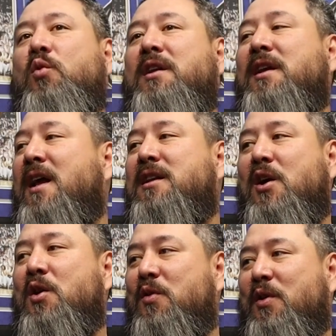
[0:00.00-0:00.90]
What did I
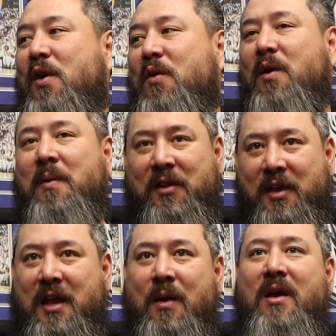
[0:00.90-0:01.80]
tell you, though, about
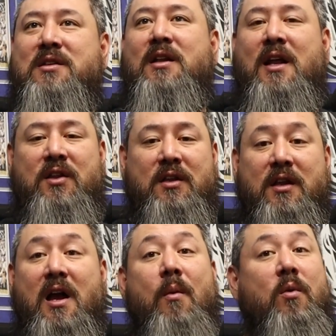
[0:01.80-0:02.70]
that game? I said I think the
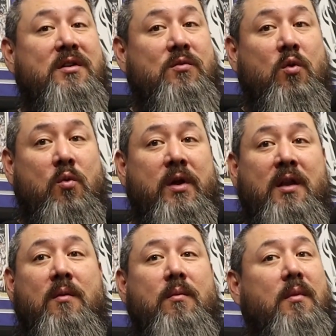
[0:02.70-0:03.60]
Cowboys will
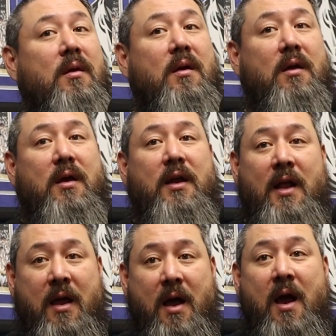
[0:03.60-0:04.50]
win, and
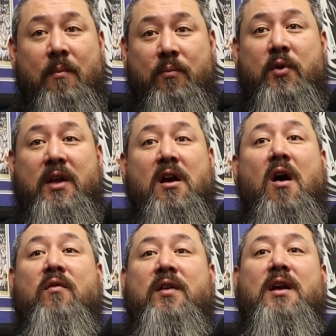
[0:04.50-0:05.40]
I'm pretty
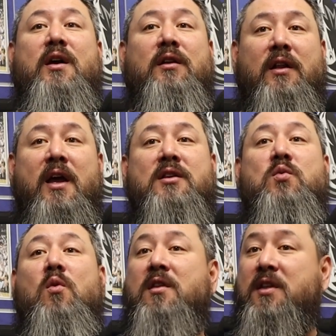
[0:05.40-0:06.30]
confident unless
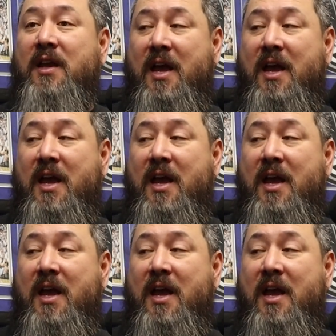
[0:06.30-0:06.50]
one thing